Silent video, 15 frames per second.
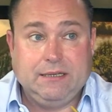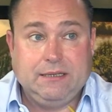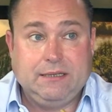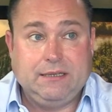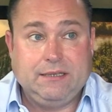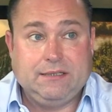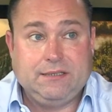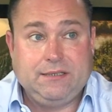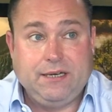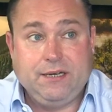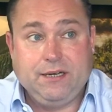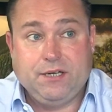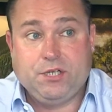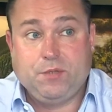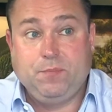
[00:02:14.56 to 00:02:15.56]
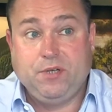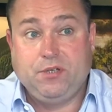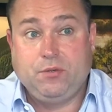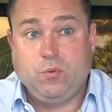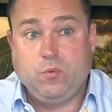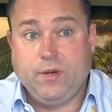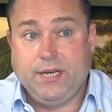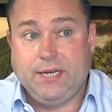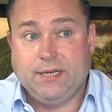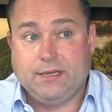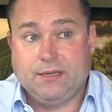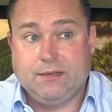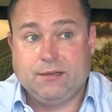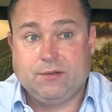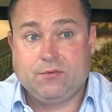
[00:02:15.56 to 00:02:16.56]
distinguish
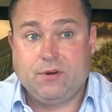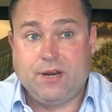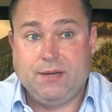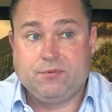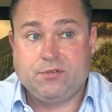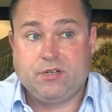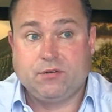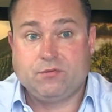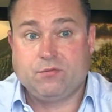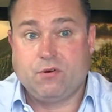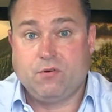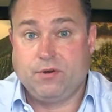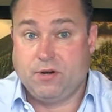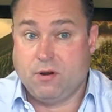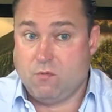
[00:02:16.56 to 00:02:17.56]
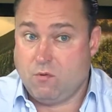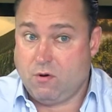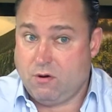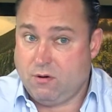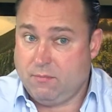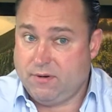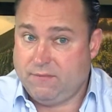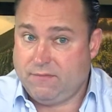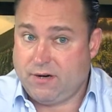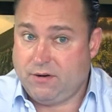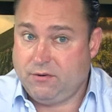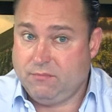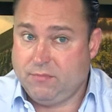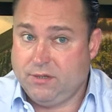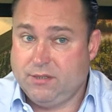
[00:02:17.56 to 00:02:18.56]
between grapes that grow in a warm
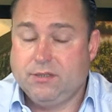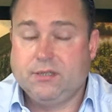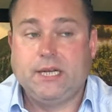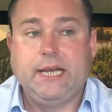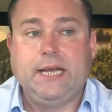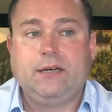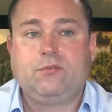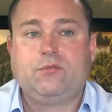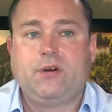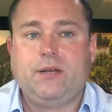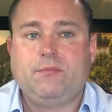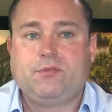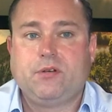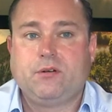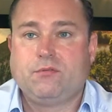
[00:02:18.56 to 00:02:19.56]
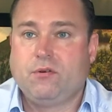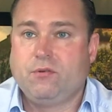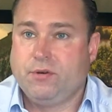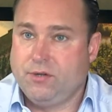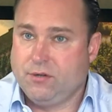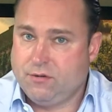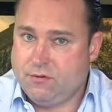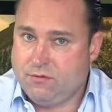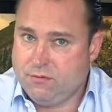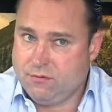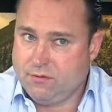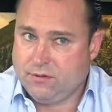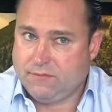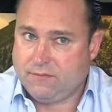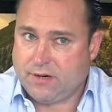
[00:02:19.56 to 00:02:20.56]
environment and grapes that grow in a
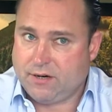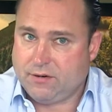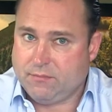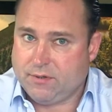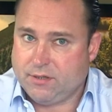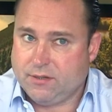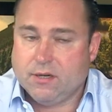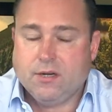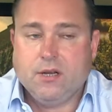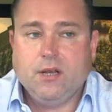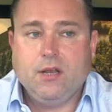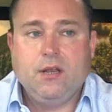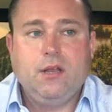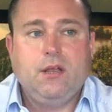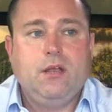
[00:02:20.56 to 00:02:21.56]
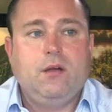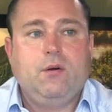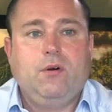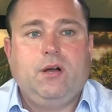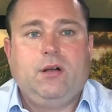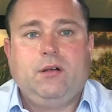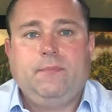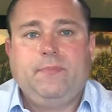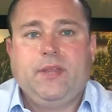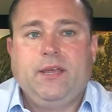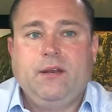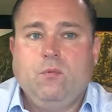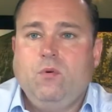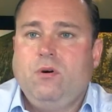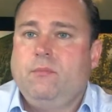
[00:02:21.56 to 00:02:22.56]
cool environment. Well,
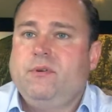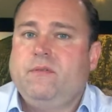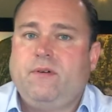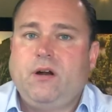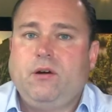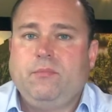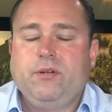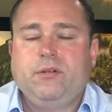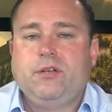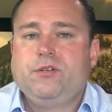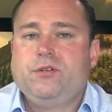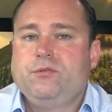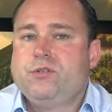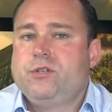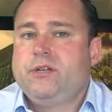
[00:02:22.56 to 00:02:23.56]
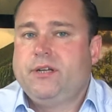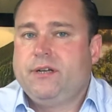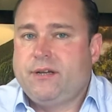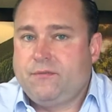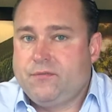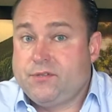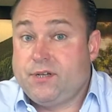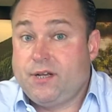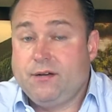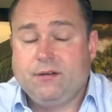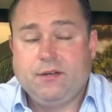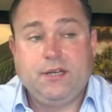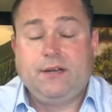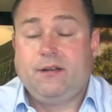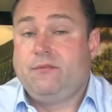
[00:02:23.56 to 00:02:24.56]
in a warm environment, there's usually enough
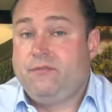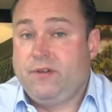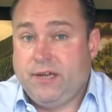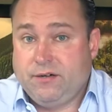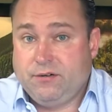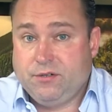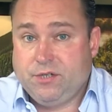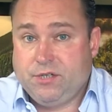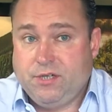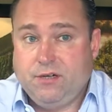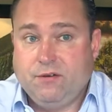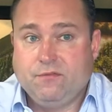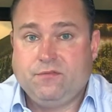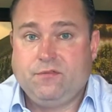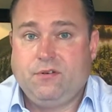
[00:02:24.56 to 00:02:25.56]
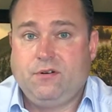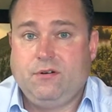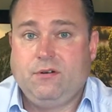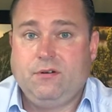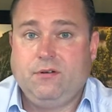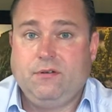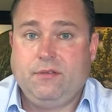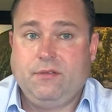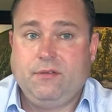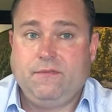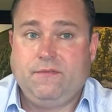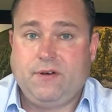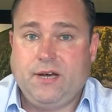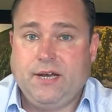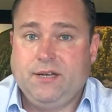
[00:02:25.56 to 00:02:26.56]
sun, enough energy for the
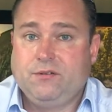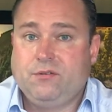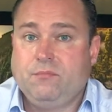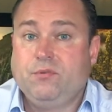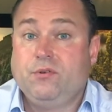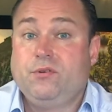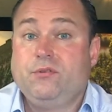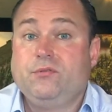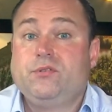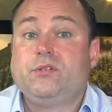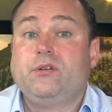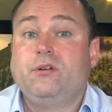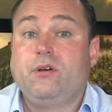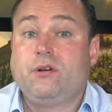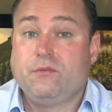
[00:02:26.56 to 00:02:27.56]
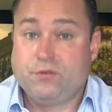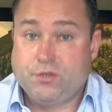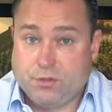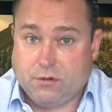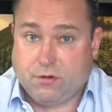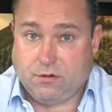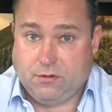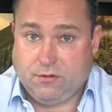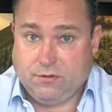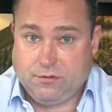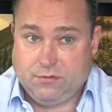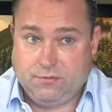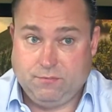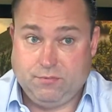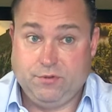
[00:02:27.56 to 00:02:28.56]
vine to produce a lot of sugar,
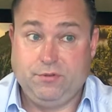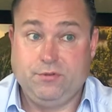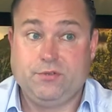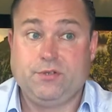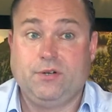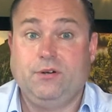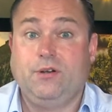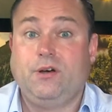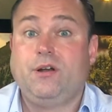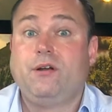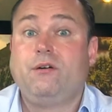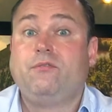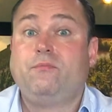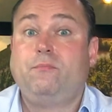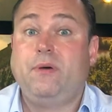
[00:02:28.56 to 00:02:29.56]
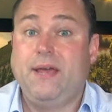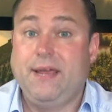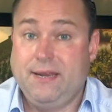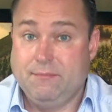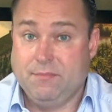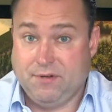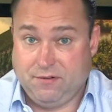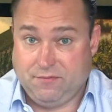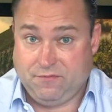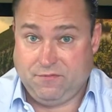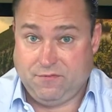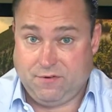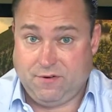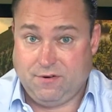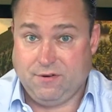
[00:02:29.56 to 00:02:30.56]
to produce a lot of payment
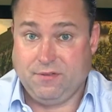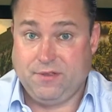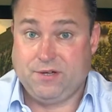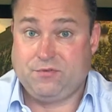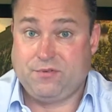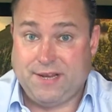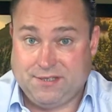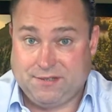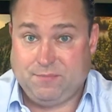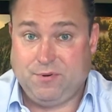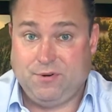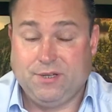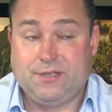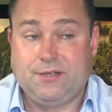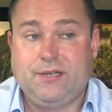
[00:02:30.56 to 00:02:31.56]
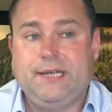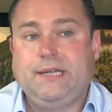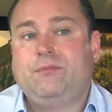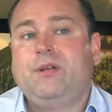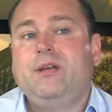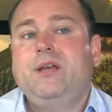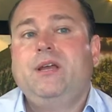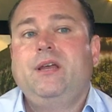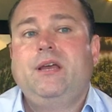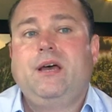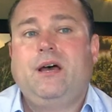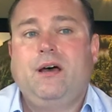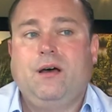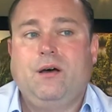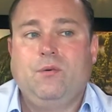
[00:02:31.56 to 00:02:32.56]
for the transporter. And
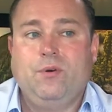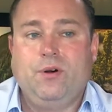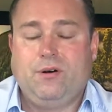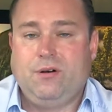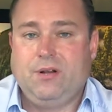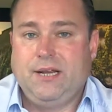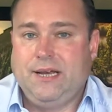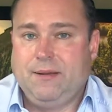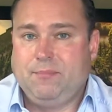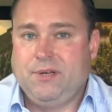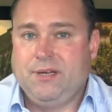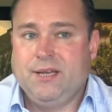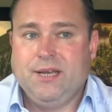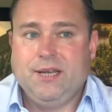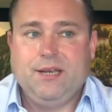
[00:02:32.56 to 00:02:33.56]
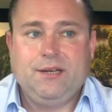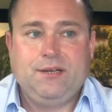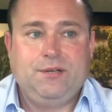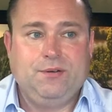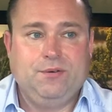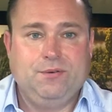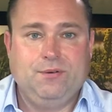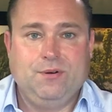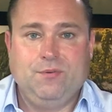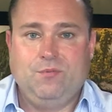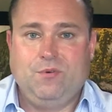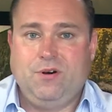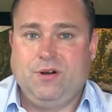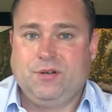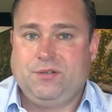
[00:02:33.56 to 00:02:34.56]
we're all happy to
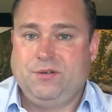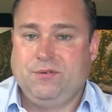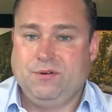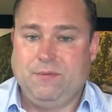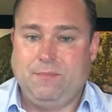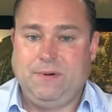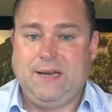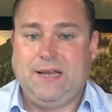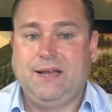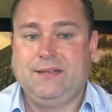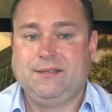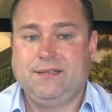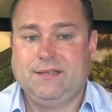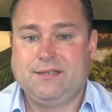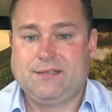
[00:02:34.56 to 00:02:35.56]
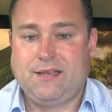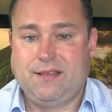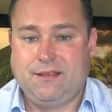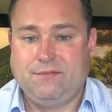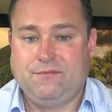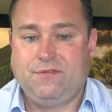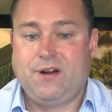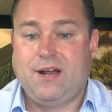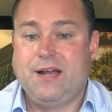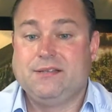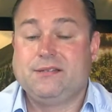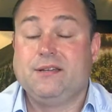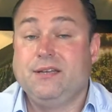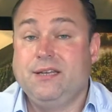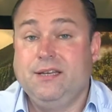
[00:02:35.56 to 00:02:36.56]
walk to a plant in southern
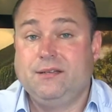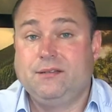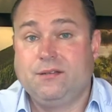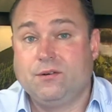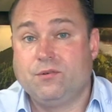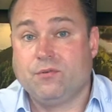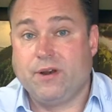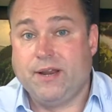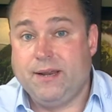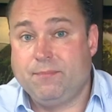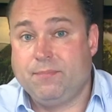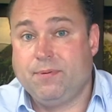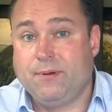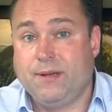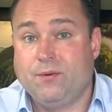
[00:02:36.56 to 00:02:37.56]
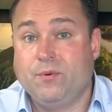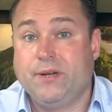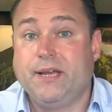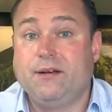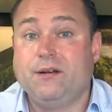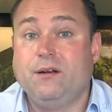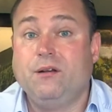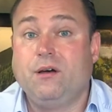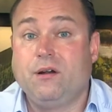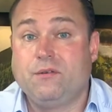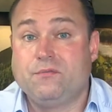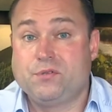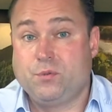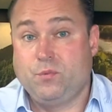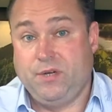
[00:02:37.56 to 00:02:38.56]
France and eat the grape, and we get a lot
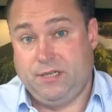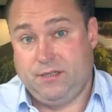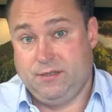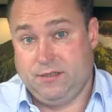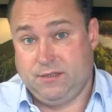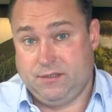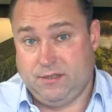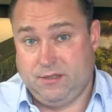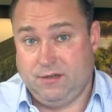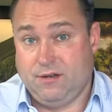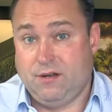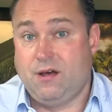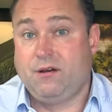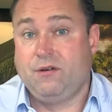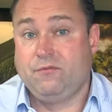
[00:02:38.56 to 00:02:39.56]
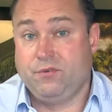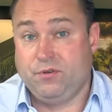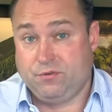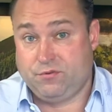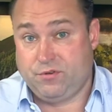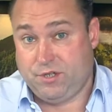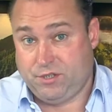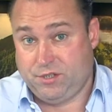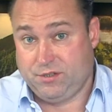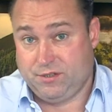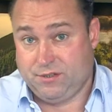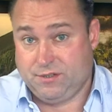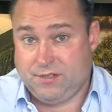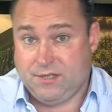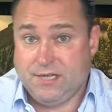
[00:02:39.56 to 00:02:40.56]
of sweetness, a lot of
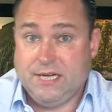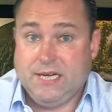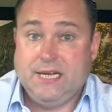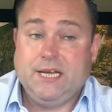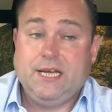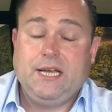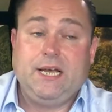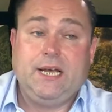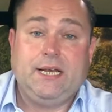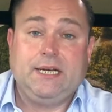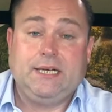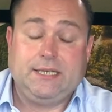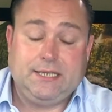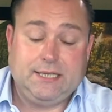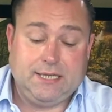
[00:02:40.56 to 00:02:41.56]
nutritions, and